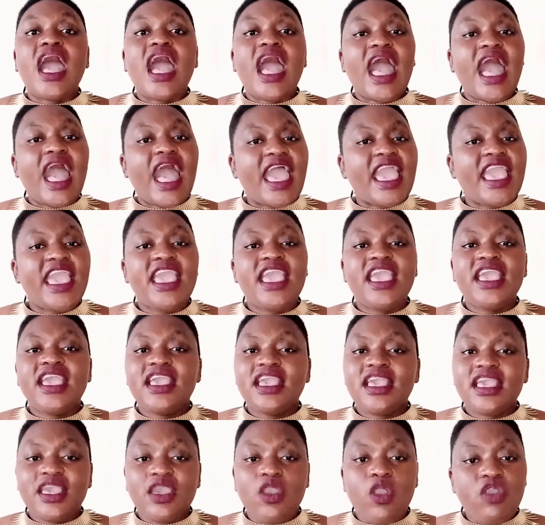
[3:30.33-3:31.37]
I
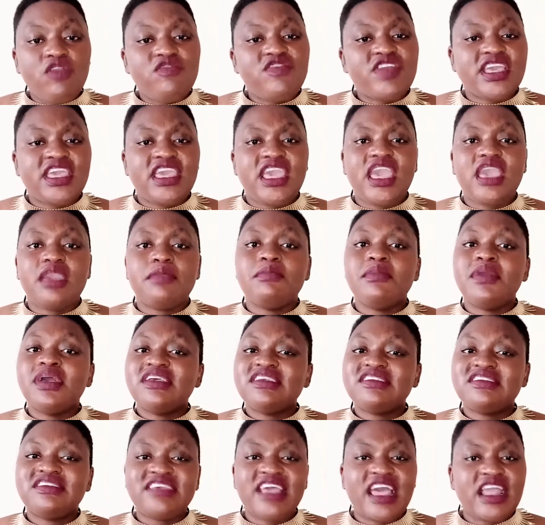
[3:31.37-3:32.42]
overcame
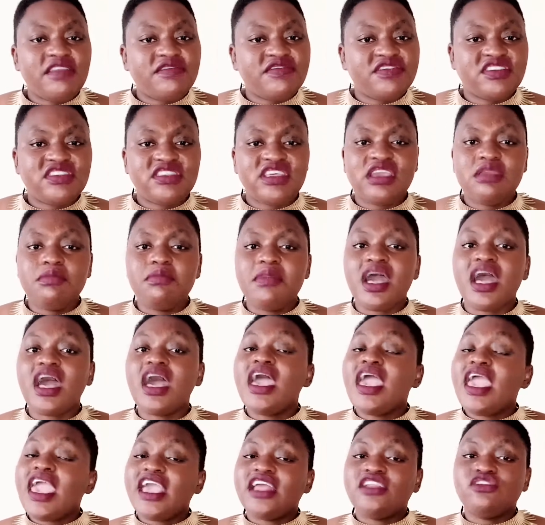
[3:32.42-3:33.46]
self-stigma
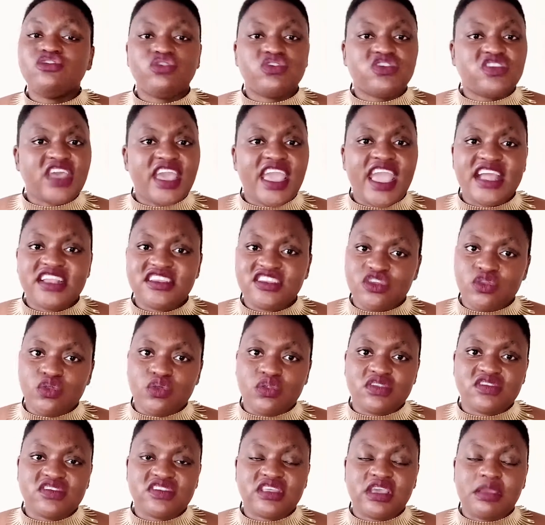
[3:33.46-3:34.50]
and
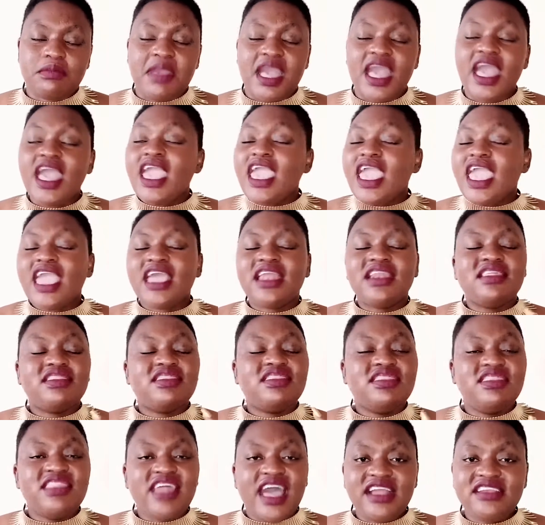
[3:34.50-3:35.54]
societal stigma. And
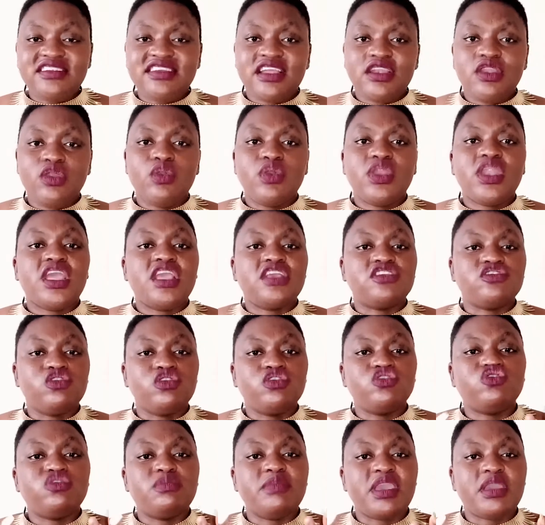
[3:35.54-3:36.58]
that alone is
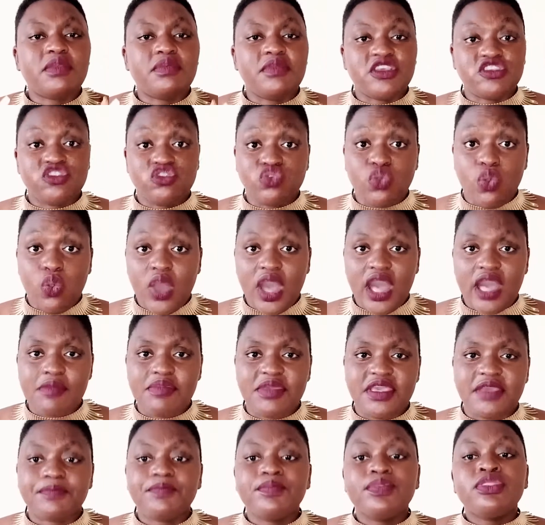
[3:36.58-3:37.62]
going to make me so
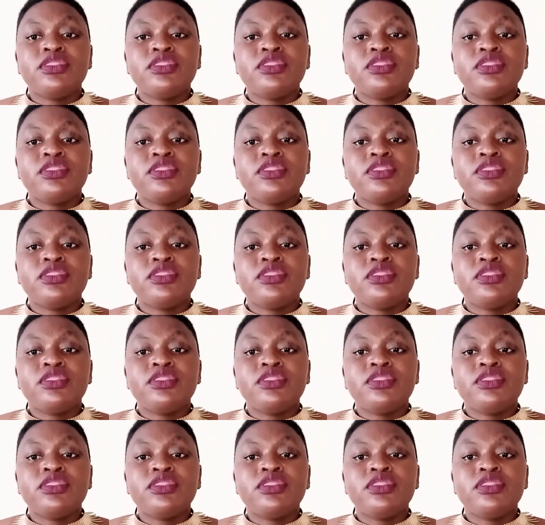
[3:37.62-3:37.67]
happy.